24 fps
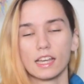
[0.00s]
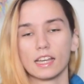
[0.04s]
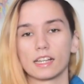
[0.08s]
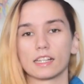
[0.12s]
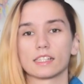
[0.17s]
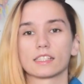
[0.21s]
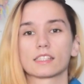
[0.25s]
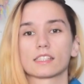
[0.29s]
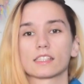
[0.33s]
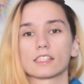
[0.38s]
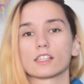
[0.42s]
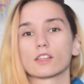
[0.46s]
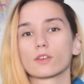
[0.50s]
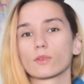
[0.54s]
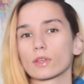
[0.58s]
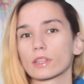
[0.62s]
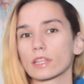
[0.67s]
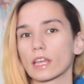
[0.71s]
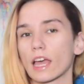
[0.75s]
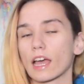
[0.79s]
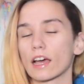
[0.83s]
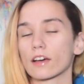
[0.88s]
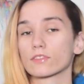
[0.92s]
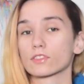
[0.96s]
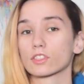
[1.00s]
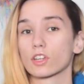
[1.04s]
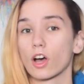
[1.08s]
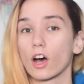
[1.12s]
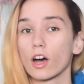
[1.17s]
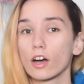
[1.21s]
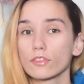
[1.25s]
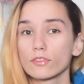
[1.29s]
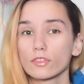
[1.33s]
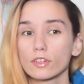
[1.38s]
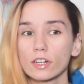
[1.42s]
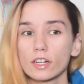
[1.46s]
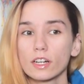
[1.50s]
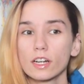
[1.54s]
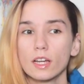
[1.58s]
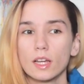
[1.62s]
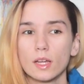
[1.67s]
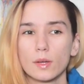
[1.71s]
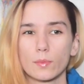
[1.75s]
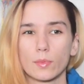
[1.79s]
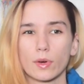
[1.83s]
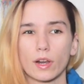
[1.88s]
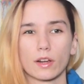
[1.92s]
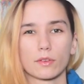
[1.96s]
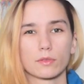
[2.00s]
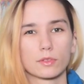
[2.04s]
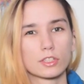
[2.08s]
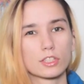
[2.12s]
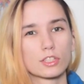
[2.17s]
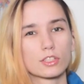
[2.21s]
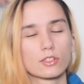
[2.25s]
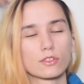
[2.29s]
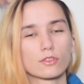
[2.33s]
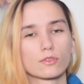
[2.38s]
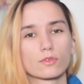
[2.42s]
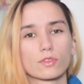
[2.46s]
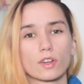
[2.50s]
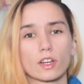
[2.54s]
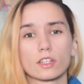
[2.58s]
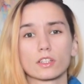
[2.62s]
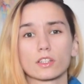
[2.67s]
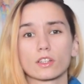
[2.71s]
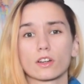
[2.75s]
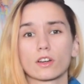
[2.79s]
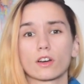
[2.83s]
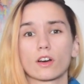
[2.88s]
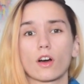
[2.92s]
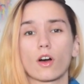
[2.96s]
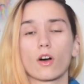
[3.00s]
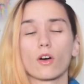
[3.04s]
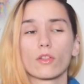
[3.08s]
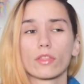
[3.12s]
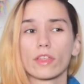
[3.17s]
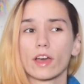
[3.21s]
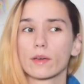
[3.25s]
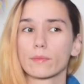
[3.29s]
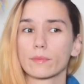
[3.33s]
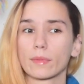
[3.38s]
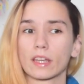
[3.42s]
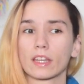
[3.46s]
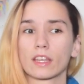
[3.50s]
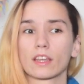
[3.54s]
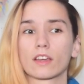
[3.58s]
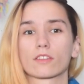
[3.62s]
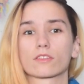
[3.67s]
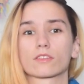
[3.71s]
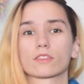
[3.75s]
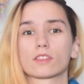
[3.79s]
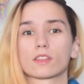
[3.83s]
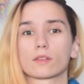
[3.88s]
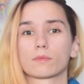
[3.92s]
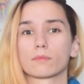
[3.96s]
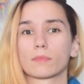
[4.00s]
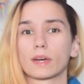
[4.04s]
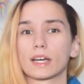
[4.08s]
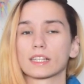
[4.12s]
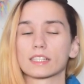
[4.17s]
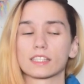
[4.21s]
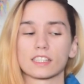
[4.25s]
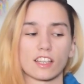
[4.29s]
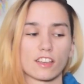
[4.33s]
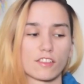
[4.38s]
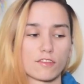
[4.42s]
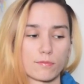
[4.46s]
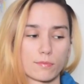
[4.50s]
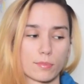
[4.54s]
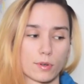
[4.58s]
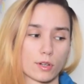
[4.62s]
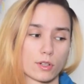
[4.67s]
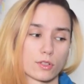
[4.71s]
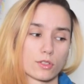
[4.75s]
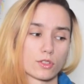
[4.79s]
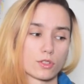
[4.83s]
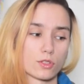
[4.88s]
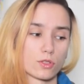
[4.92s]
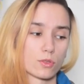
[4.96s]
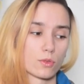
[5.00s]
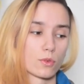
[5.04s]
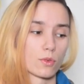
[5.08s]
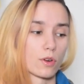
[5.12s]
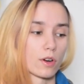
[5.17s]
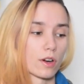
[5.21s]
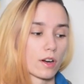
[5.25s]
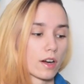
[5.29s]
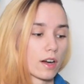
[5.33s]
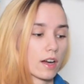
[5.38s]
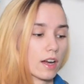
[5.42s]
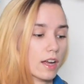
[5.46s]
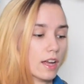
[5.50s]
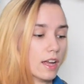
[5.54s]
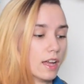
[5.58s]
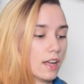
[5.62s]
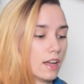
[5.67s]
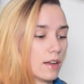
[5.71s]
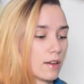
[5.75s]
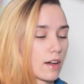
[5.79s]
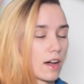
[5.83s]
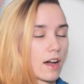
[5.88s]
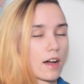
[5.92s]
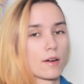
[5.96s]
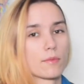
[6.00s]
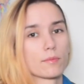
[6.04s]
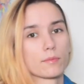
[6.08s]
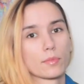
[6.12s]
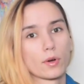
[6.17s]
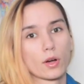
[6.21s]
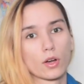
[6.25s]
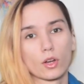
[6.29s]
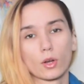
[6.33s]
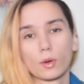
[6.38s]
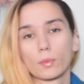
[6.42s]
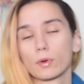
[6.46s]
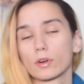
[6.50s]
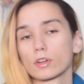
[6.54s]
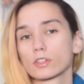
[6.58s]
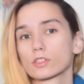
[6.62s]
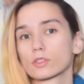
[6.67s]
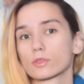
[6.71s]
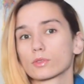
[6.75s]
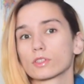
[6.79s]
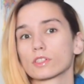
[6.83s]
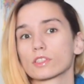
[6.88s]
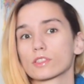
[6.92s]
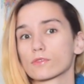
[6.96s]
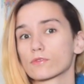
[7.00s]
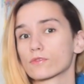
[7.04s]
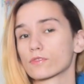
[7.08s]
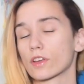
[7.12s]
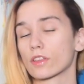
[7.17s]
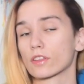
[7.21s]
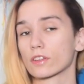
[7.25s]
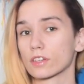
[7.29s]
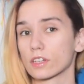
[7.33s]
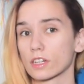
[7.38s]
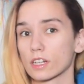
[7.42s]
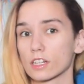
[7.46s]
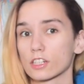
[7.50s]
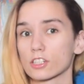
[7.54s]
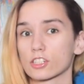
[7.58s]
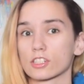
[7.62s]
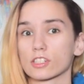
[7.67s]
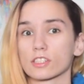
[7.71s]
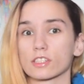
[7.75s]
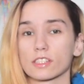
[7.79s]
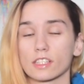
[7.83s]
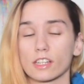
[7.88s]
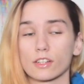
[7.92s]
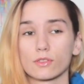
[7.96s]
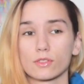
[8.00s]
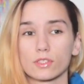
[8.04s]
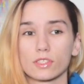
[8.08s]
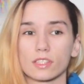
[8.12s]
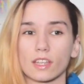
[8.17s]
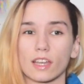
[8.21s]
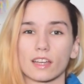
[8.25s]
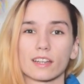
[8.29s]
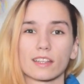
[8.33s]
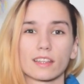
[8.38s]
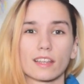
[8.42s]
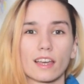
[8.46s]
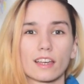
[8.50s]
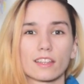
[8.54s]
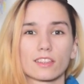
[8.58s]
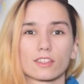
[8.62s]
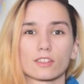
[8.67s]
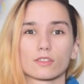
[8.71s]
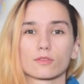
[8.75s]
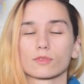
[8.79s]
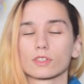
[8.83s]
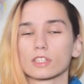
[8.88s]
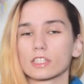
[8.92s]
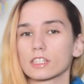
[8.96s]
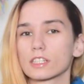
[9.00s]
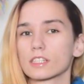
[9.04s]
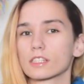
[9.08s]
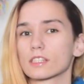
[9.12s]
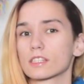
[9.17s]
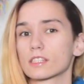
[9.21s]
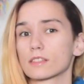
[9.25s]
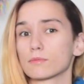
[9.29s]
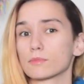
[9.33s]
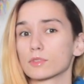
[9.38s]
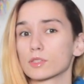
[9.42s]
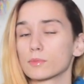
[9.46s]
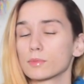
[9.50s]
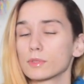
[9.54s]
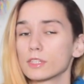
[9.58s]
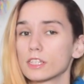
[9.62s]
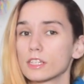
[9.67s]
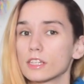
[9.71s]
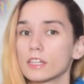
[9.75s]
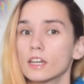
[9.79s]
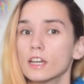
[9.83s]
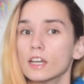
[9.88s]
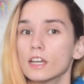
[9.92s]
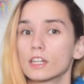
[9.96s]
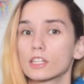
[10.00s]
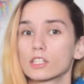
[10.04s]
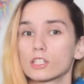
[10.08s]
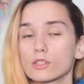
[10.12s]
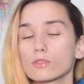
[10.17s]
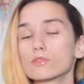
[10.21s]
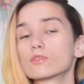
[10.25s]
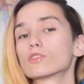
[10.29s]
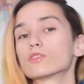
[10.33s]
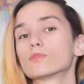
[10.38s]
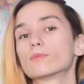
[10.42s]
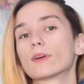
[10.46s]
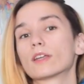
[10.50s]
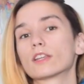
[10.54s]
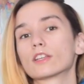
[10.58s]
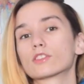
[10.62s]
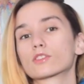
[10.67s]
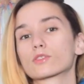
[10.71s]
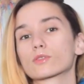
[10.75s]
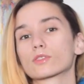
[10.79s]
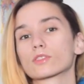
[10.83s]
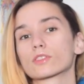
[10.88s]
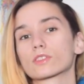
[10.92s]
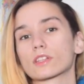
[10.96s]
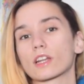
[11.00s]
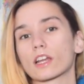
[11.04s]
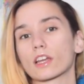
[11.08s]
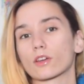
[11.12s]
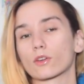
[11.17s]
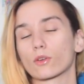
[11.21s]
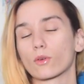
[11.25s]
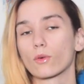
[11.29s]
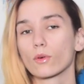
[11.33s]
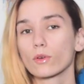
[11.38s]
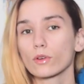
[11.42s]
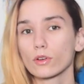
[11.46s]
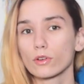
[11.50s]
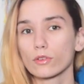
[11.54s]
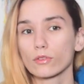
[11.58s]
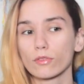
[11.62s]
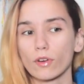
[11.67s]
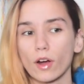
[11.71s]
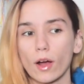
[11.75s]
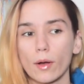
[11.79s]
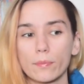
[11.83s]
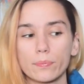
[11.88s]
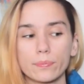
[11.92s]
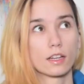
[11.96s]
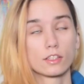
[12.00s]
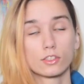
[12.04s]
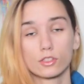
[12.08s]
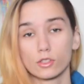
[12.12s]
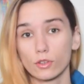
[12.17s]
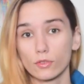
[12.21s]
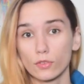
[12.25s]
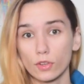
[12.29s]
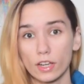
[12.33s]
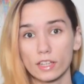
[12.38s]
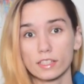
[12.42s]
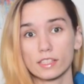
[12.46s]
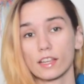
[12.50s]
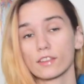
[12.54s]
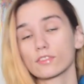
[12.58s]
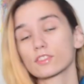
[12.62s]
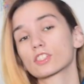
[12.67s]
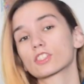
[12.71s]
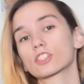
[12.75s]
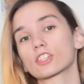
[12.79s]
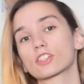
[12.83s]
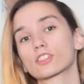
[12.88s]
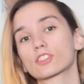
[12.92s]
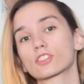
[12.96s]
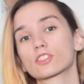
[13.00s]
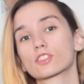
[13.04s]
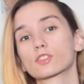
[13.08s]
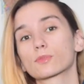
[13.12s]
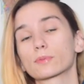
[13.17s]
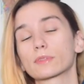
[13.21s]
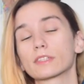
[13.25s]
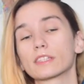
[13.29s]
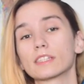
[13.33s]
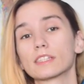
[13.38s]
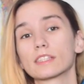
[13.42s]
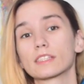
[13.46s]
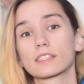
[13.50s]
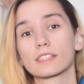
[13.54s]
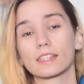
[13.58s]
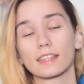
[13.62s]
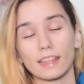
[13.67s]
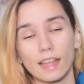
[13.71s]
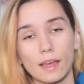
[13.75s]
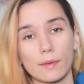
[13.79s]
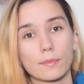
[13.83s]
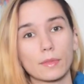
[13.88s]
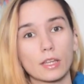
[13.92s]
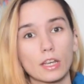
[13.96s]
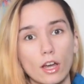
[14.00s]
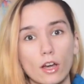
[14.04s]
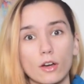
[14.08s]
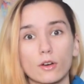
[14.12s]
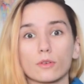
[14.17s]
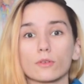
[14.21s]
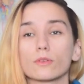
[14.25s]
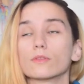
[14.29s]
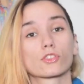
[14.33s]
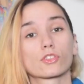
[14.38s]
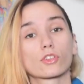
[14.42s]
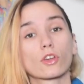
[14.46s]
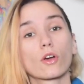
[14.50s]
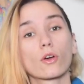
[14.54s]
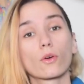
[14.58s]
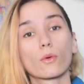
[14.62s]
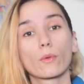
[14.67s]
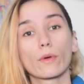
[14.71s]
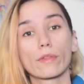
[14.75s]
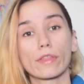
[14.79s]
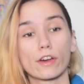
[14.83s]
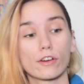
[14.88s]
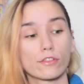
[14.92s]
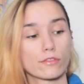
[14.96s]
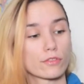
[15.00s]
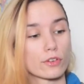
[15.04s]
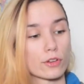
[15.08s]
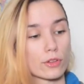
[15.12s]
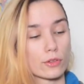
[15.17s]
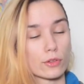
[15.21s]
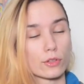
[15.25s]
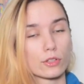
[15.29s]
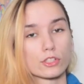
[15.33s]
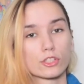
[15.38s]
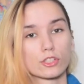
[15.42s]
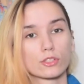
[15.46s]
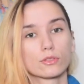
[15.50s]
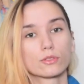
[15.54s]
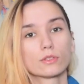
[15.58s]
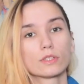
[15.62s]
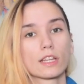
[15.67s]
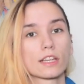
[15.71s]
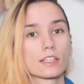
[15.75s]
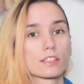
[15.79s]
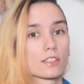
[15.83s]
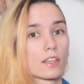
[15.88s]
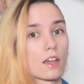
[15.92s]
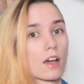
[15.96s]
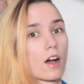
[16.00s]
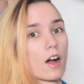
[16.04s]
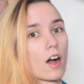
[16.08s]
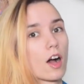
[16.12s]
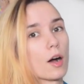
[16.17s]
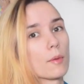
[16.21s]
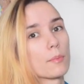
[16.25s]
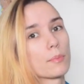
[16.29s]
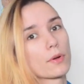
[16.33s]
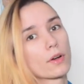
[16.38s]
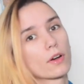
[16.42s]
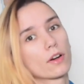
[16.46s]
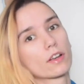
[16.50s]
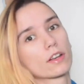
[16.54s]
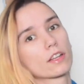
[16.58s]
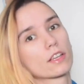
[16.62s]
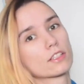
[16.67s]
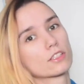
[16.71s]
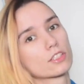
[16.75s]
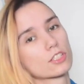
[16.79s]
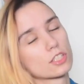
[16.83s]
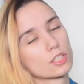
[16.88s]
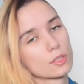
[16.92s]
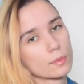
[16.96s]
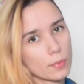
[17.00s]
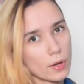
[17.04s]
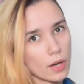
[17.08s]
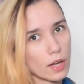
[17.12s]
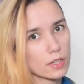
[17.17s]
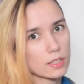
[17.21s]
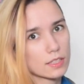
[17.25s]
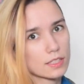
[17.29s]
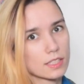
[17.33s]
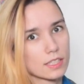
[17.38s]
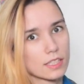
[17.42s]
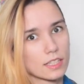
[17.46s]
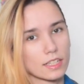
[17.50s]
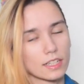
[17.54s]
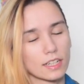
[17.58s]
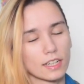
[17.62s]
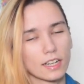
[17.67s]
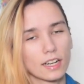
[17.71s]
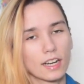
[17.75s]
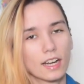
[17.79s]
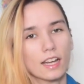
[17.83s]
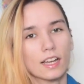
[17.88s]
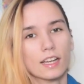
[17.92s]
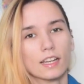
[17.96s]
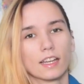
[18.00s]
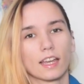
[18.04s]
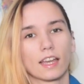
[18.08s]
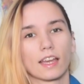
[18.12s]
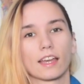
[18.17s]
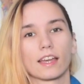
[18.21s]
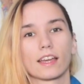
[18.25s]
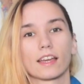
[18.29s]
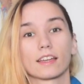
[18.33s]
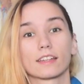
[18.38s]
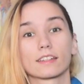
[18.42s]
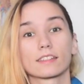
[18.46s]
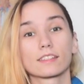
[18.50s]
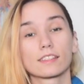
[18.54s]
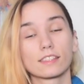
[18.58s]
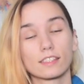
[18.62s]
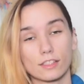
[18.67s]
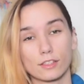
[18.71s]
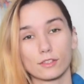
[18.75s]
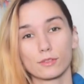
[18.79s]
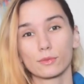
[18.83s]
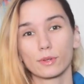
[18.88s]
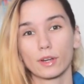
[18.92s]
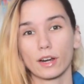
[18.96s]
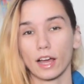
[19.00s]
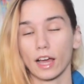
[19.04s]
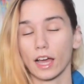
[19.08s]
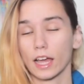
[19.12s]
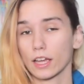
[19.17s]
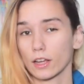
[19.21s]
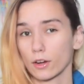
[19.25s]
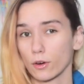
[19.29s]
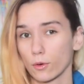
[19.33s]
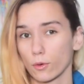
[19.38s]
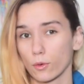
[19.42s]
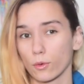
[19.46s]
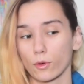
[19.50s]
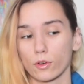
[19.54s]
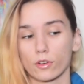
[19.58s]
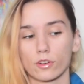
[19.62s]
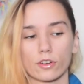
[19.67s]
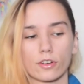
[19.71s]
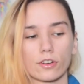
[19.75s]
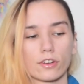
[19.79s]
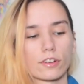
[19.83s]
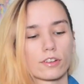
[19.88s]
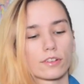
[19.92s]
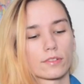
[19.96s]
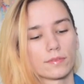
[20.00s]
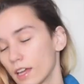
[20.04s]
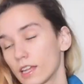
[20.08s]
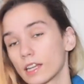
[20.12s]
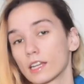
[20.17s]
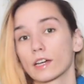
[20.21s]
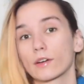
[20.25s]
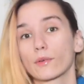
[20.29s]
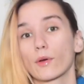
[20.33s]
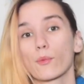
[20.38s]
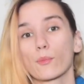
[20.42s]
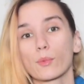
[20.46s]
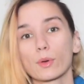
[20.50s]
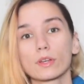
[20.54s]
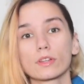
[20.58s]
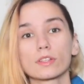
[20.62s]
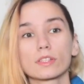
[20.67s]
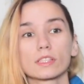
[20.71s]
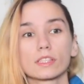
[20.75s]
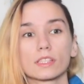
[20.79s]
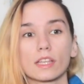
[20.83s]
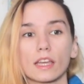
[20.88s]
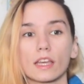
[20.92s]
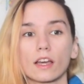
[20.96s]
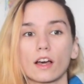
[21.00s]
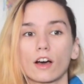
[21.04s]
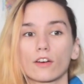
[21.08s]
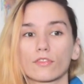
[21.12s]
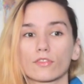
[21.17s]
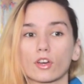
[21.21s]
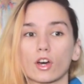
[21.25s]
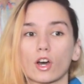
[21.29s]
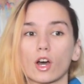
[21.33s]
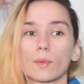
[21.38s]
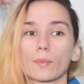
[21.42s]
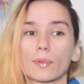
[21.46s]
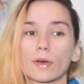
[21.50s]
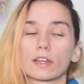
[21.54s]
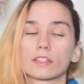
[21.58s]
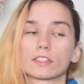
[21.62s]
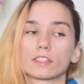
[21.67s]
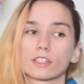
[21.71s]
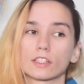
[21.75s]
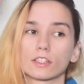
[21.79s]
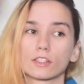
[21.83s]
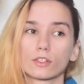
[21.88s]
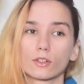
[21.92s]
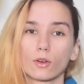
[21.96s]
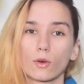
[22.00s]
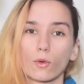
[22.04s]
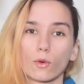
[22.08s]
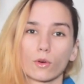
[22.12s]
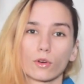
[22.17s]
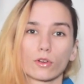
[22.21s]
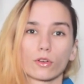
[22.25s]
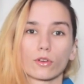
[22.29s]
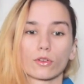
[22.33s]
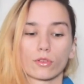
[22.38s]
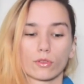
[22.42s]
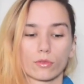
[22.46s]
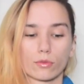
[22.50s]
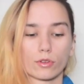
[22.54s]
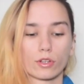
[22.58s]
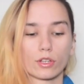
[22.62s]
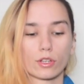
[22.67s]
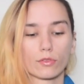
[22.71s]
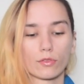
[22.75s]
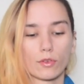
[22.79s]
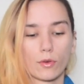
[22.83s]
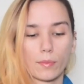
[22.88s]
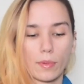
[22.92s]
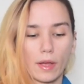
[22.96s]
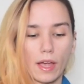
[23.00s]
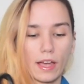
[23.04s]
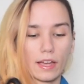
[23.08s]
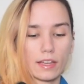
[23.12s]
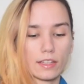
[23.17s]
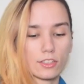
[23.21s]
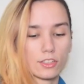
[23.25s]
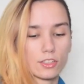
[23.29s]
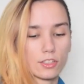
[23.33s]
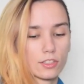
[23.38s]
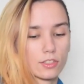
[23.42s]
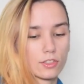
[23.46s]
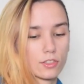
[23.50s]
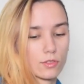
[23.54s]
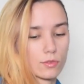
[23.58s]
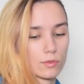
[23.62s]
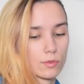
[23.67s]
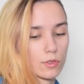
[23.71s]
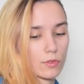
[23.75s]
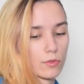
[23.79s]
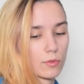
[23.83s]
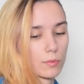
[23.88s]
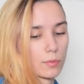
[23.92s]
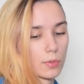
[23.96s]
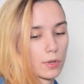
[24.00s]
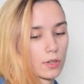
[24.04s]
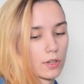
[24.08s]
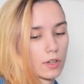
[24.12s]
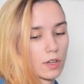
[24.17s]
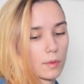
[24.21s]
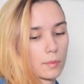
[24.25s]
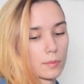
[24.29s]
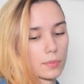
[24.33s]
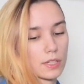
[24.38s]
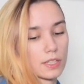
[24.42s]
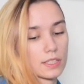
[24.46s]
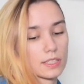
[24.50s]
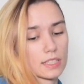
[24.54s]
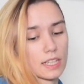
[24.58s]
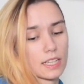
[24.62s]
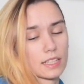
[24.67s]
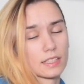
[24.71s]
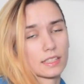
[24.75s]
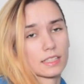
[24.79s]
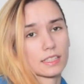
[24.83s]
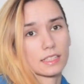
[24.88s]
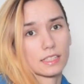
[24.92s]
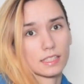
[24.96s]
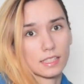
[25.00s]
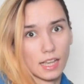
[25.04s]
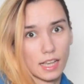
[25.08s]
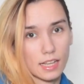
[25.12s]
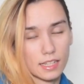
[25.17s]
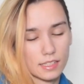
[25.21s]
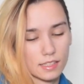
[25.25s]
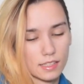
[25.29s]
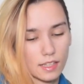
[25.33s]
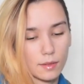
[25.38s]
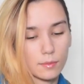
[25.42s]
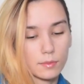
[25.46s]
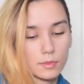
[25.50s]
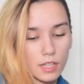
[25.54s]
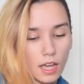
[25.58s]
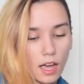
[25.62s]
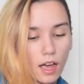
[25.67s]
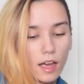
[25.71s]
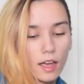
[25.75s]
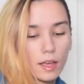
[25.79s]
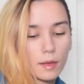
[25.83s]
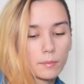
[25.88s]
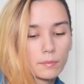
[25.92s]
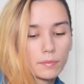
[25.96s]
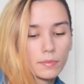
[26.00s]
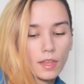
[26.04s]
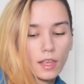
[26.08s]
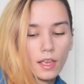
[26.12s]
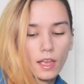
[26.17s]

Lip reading: and seeing what they have to offer. But I really couldn't find all that many other than My Safe Bird Store, Bonka Bird Toys, and Feathered Addictions. Outside of that, there really didn't seem to be too many stores that I could order from. So if you guys have suggestions, please let me know. So without further ado, let's hop on into the box here and see what I ordered. Now I will say off the hop, I did order 3 different packages from different bird companies at the exact same time.